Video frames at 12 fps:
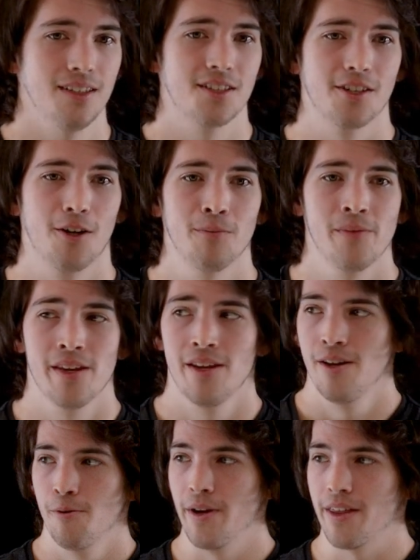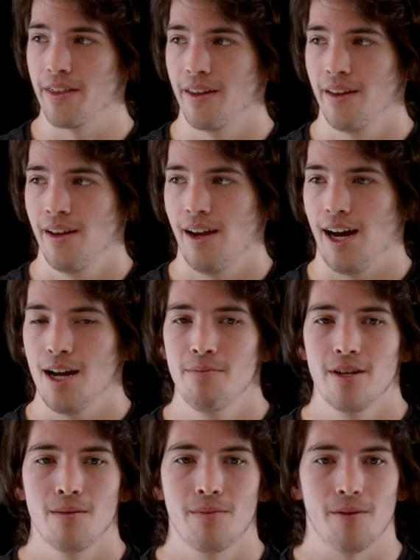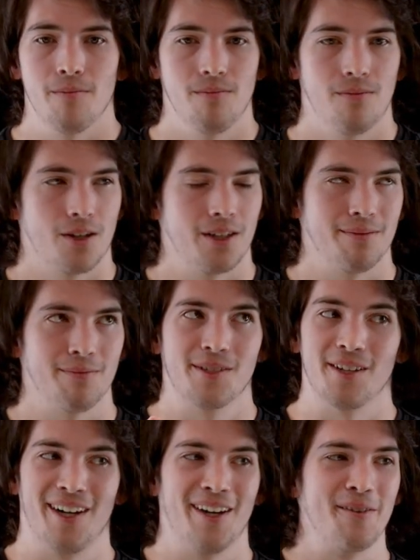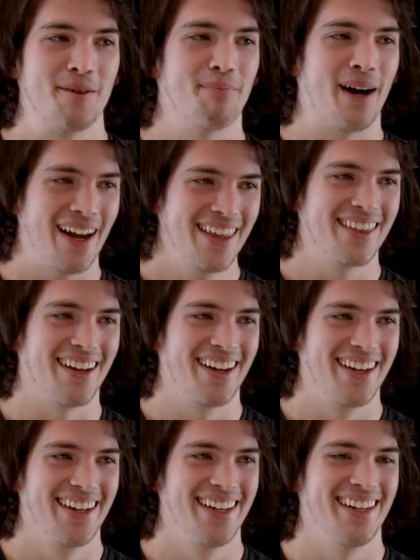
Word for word: So with I B M, or sorry, with Python